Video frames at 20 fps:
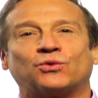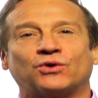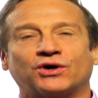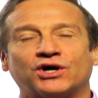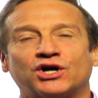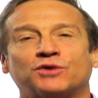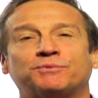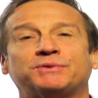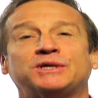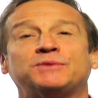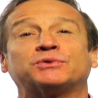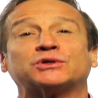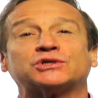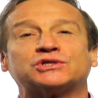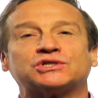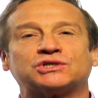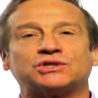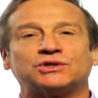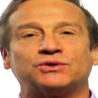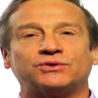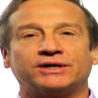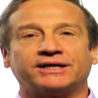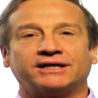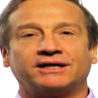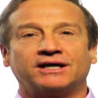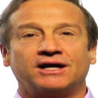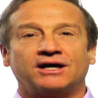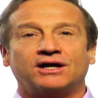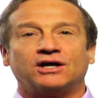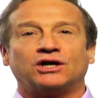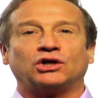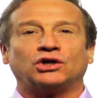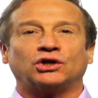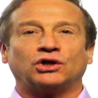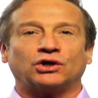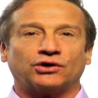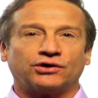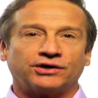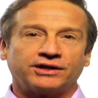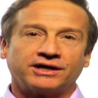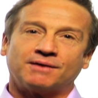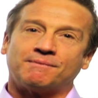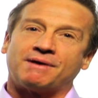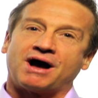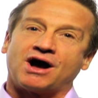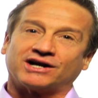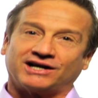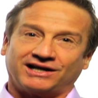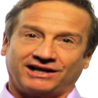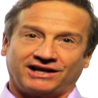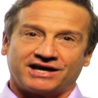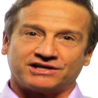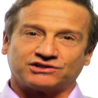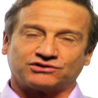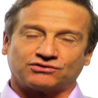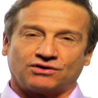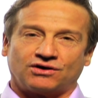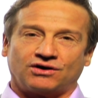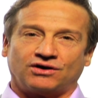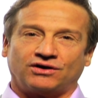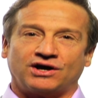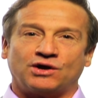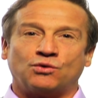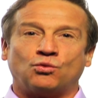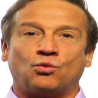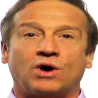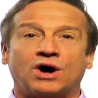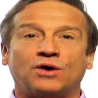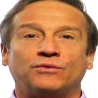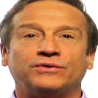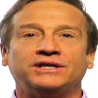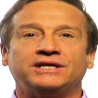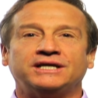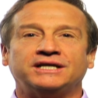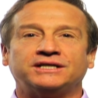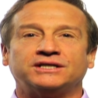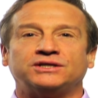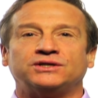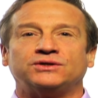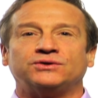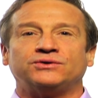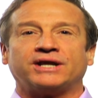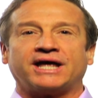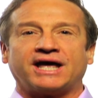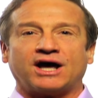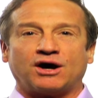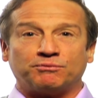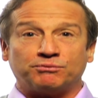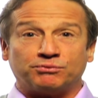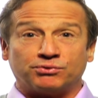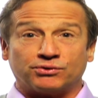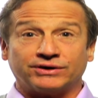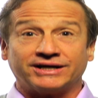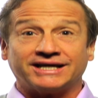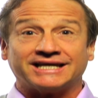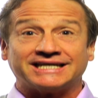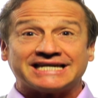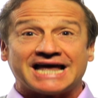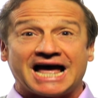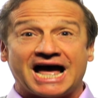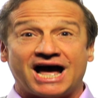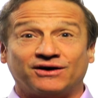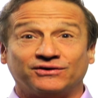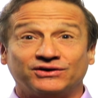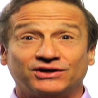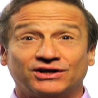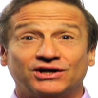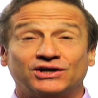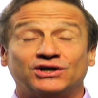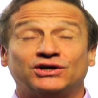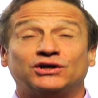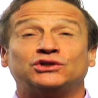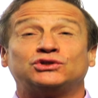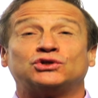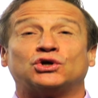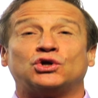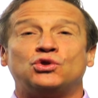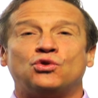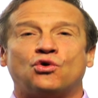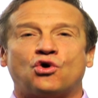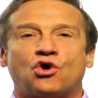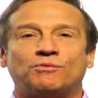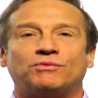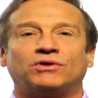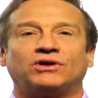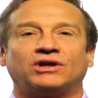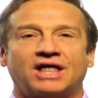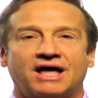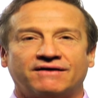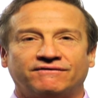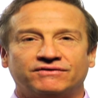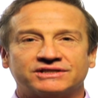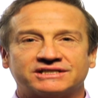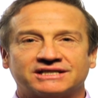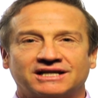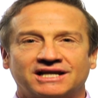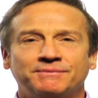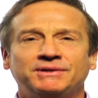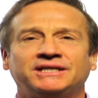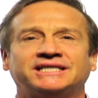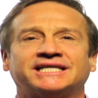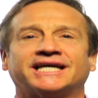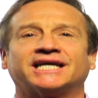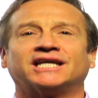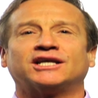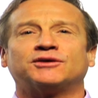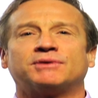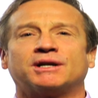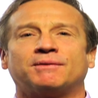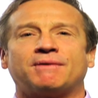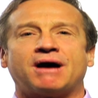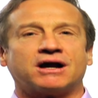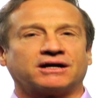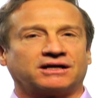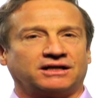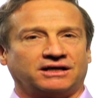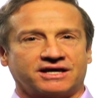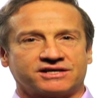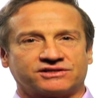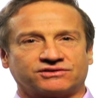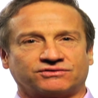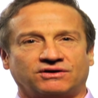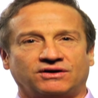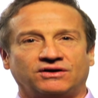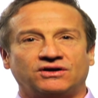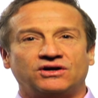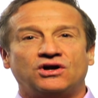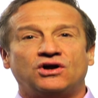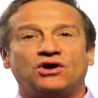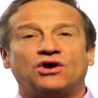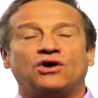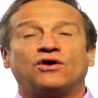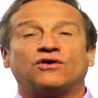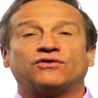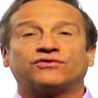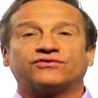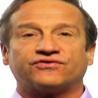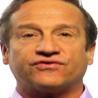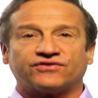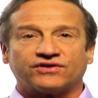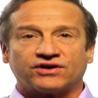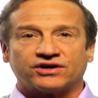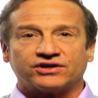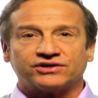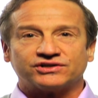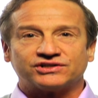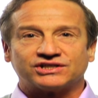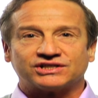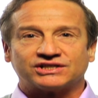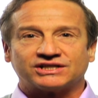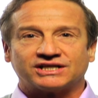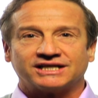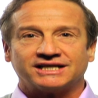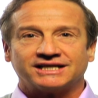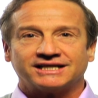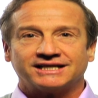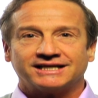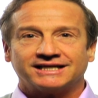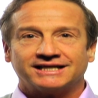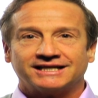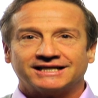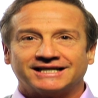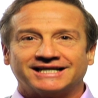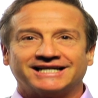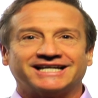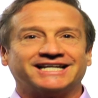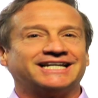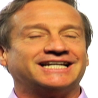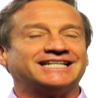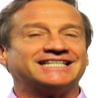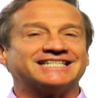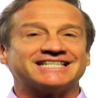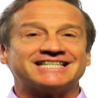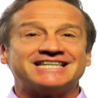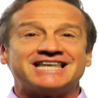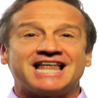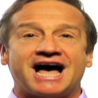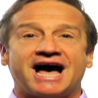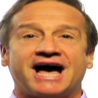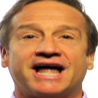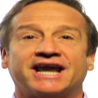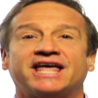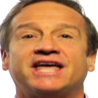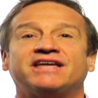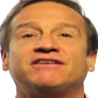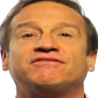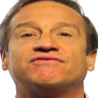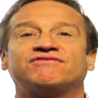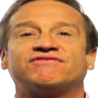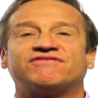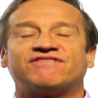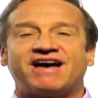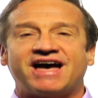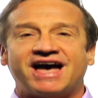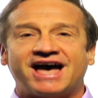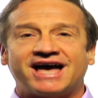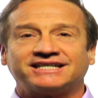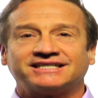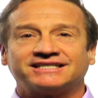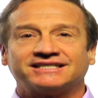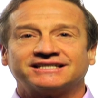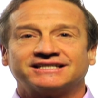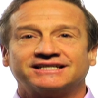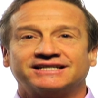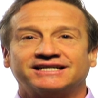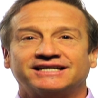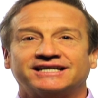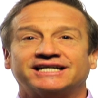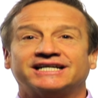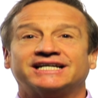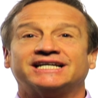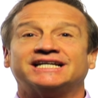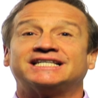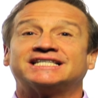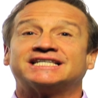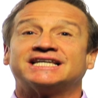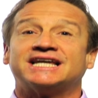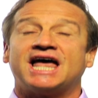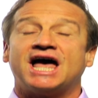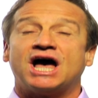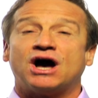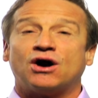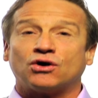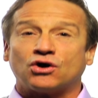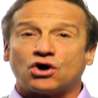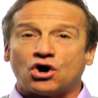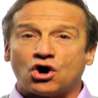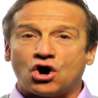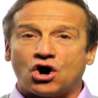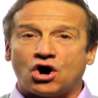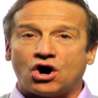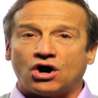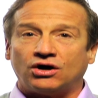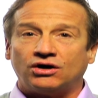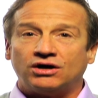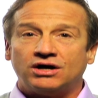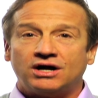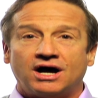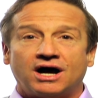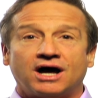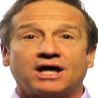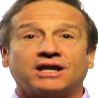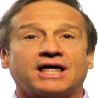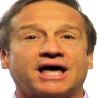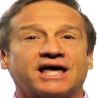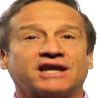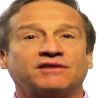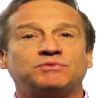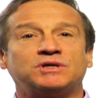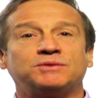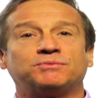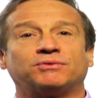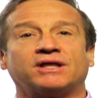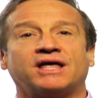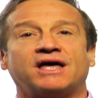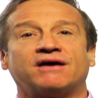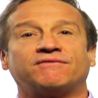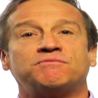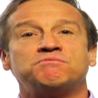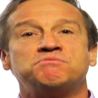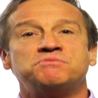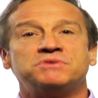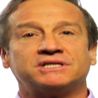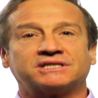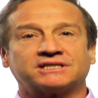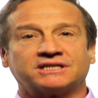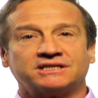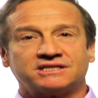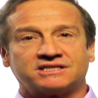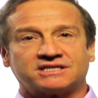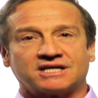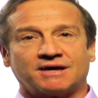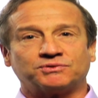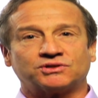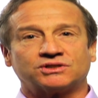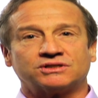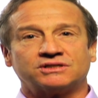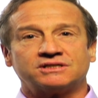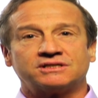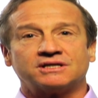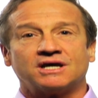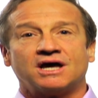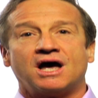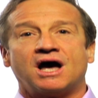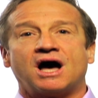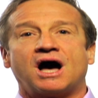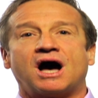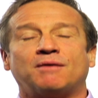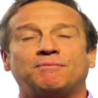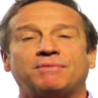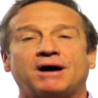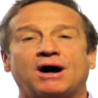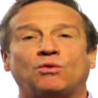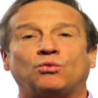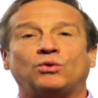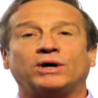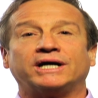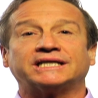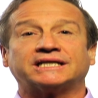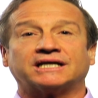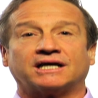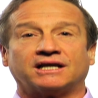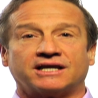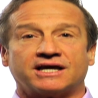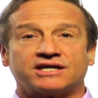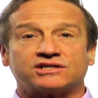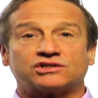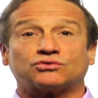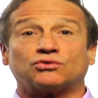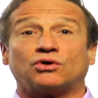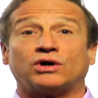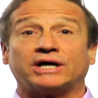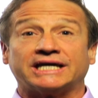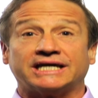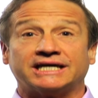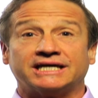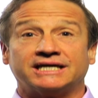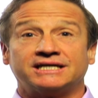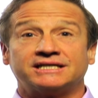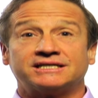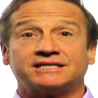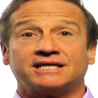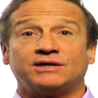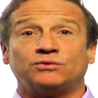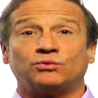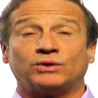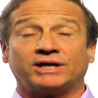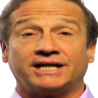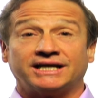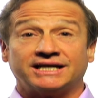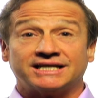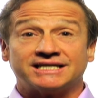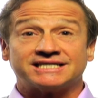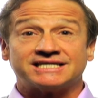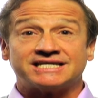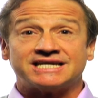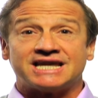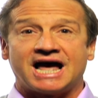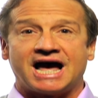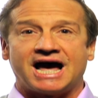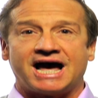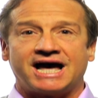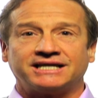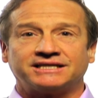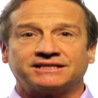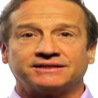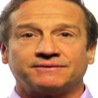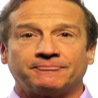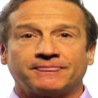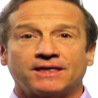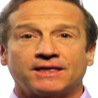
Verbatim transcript: we're going to be pursuing learning about cholesterol and what we need to do to help bring it down to normal levels. Let me tell you a little bit about cholesterol. First, it's not a fat, it's an alcohol. A lot of people have misconceptions about what cholesterol is and what it is not.